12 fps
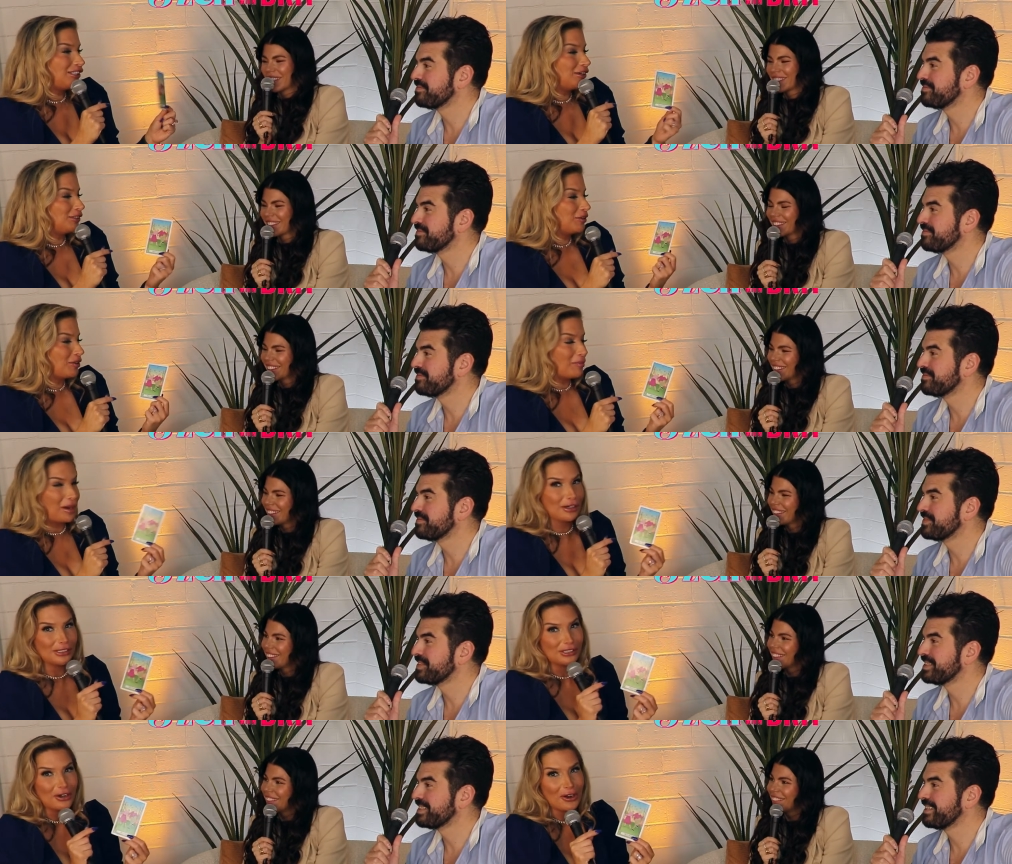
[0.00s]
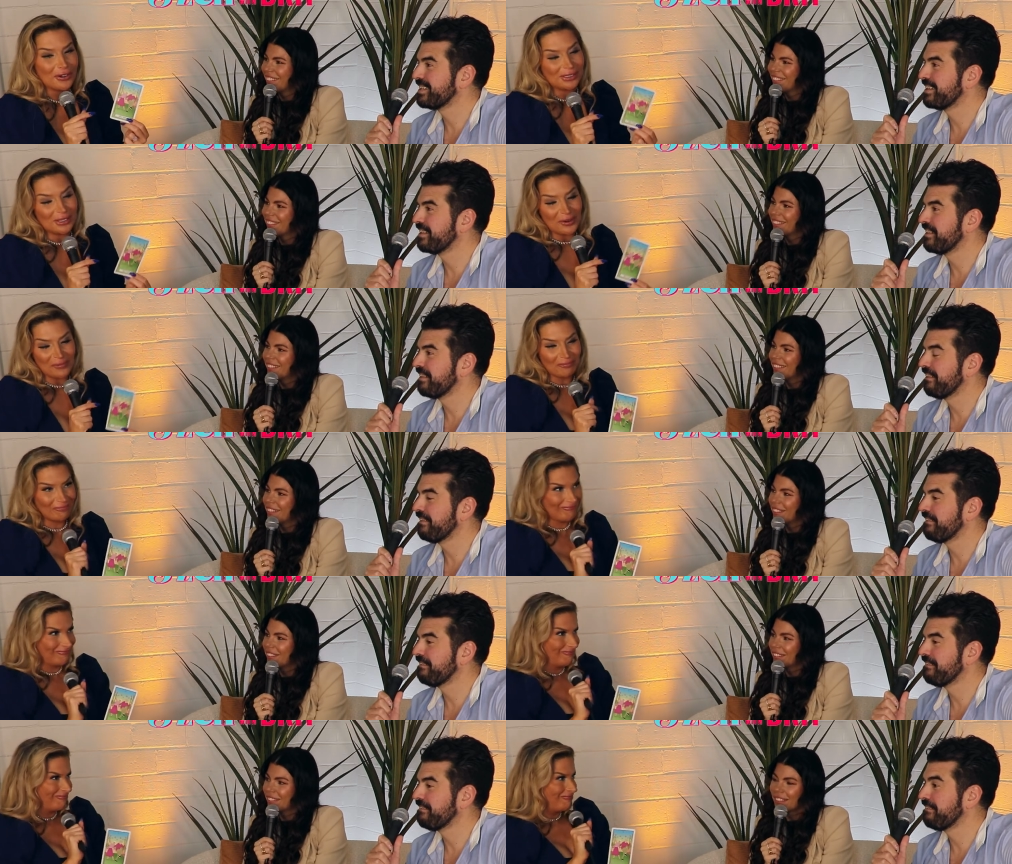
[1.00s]
Speaker 1: It's also the marriage card. So.
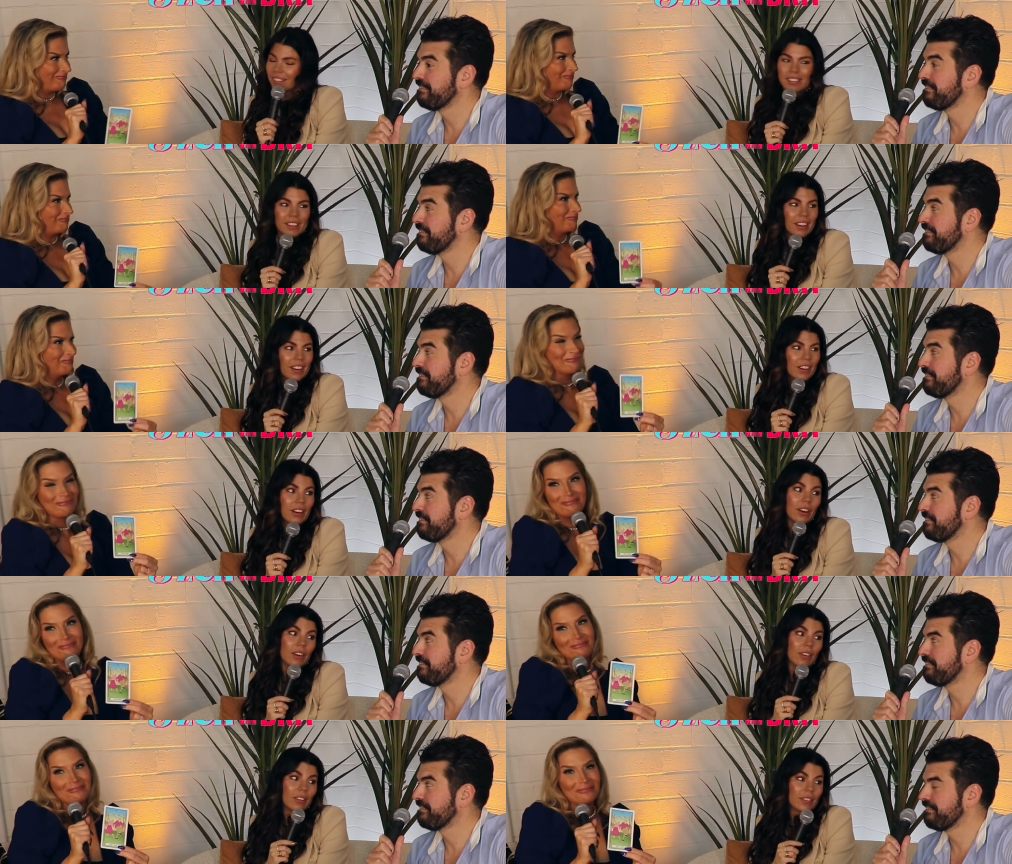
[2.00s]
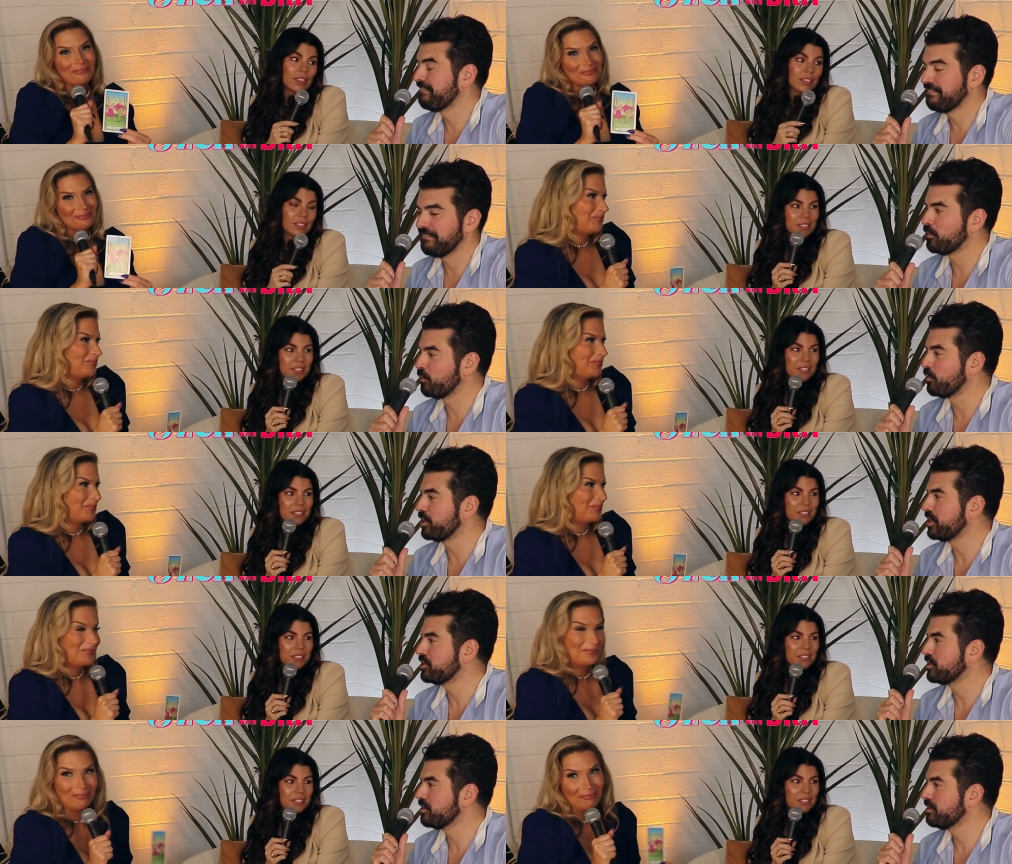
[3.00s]
Uh-oh.
Speaker 2: With
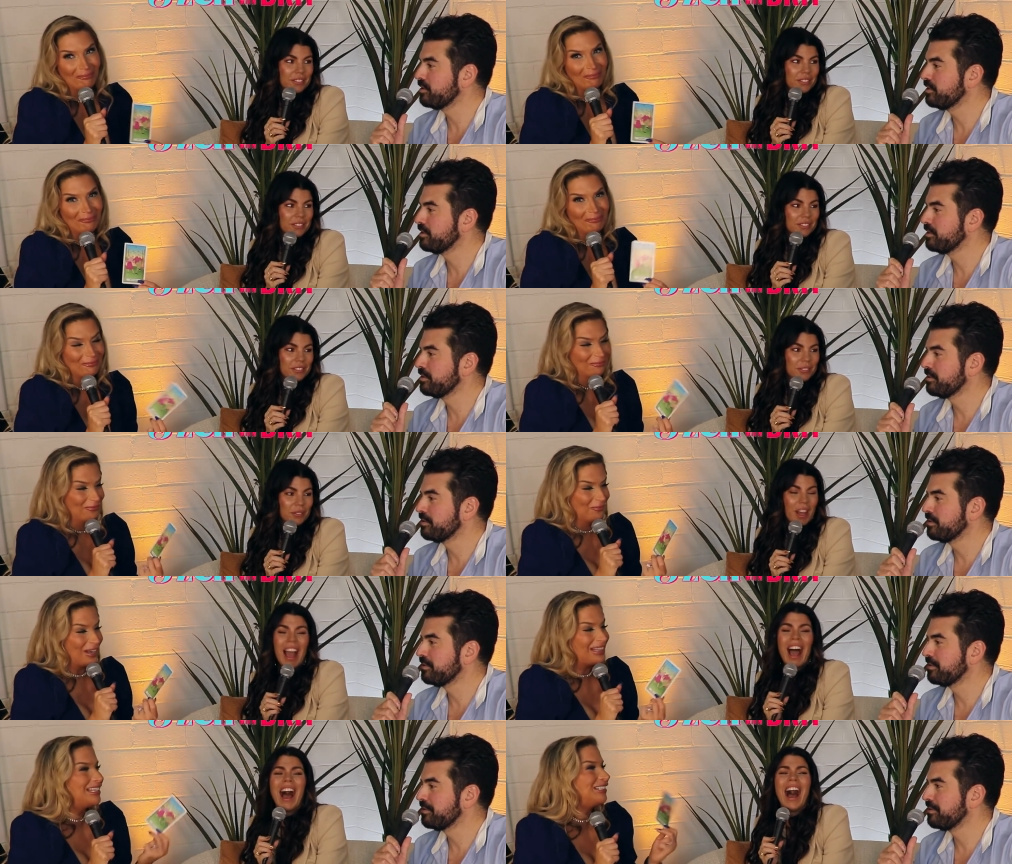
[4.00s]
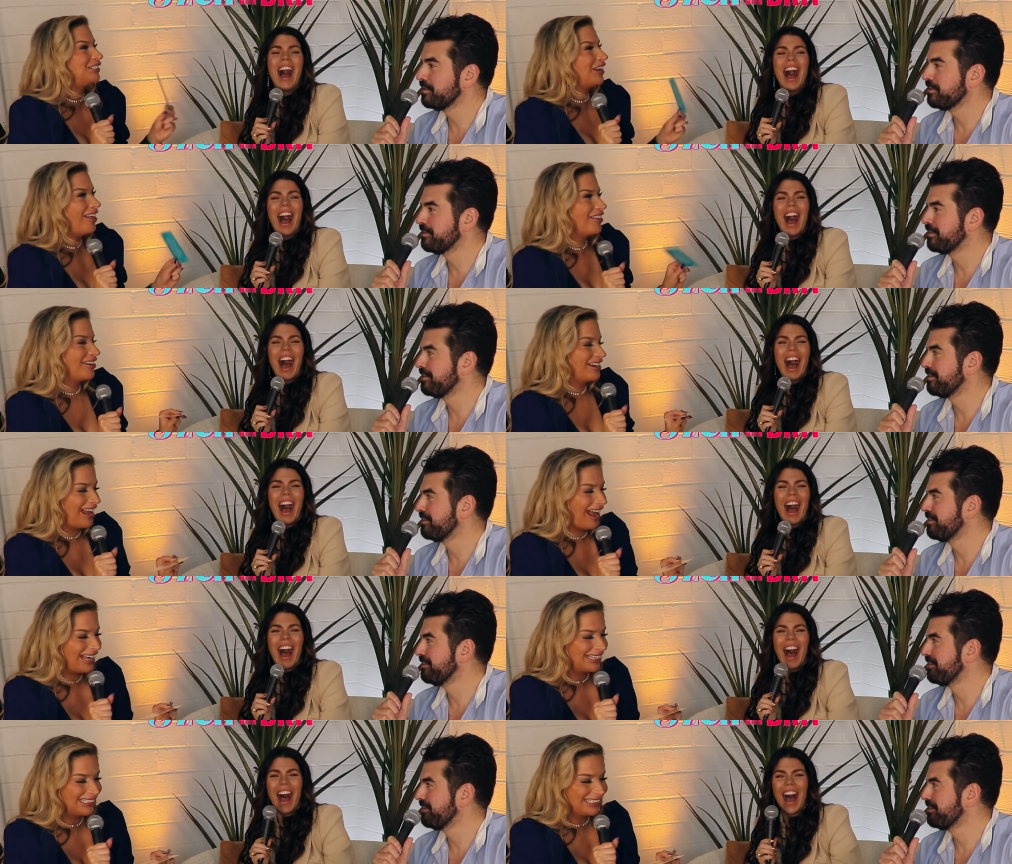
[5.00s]
each other?
Speaker 1: With each other.
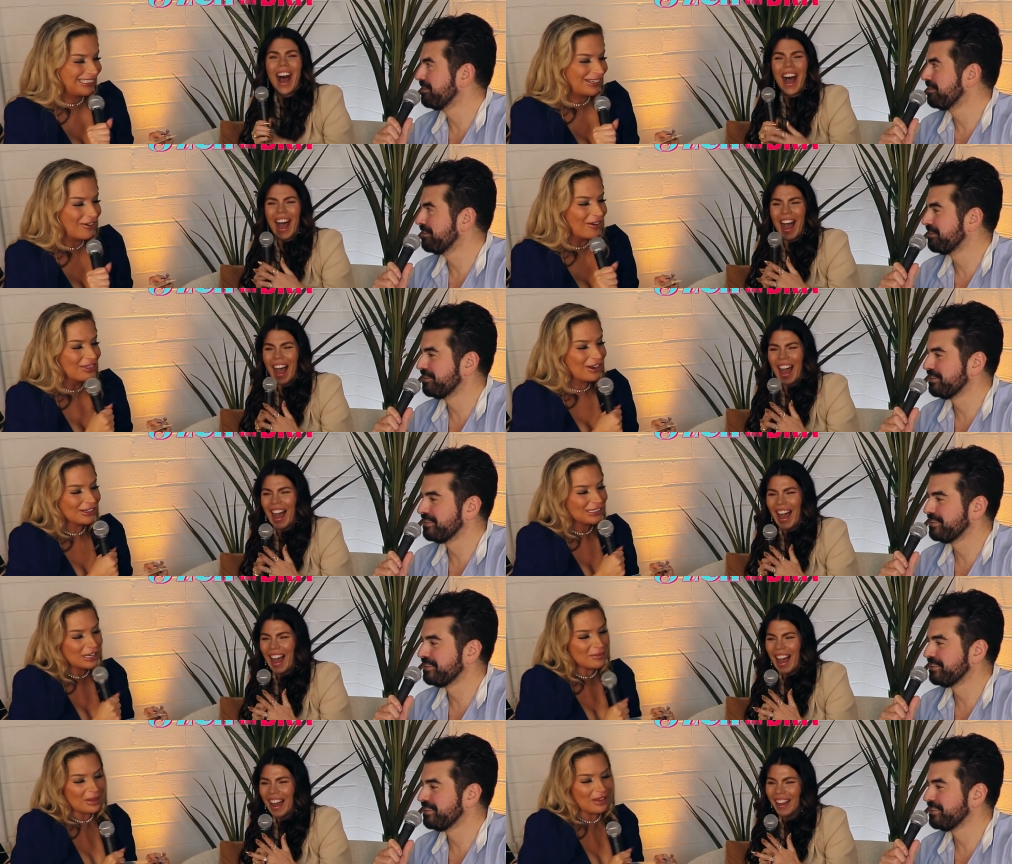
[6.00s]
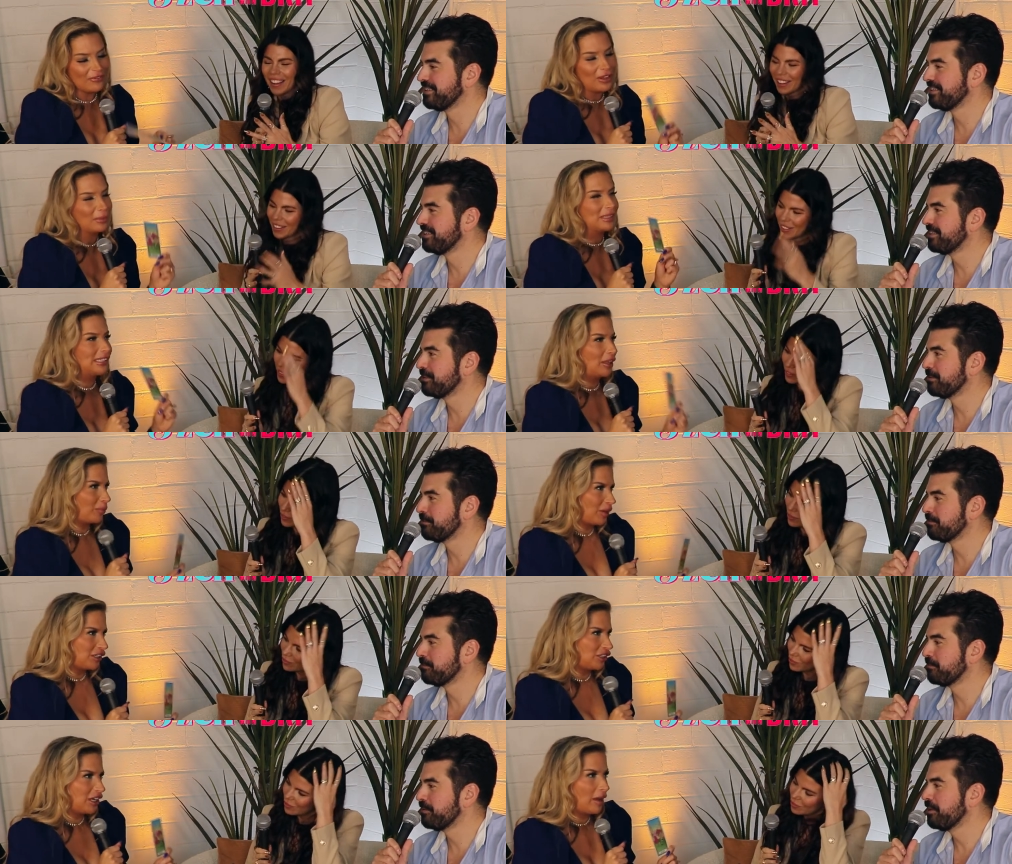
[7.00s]
Yes. So there's going to be a family
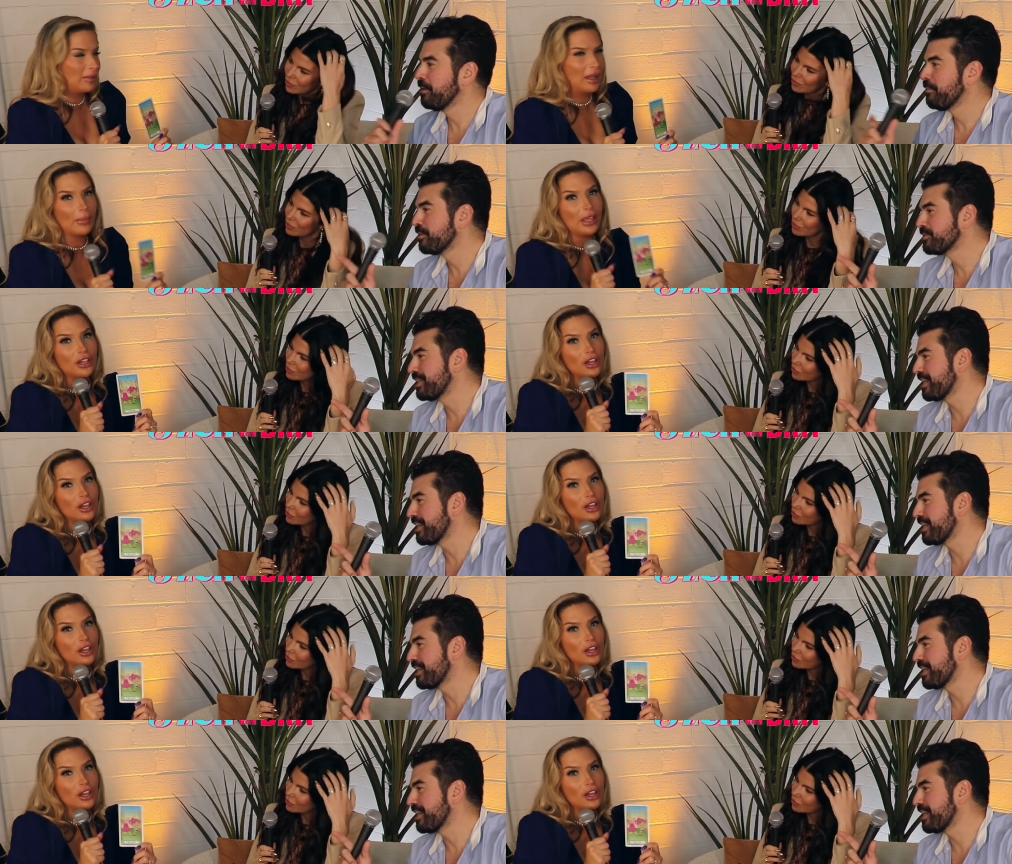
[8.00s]
celebration coming up.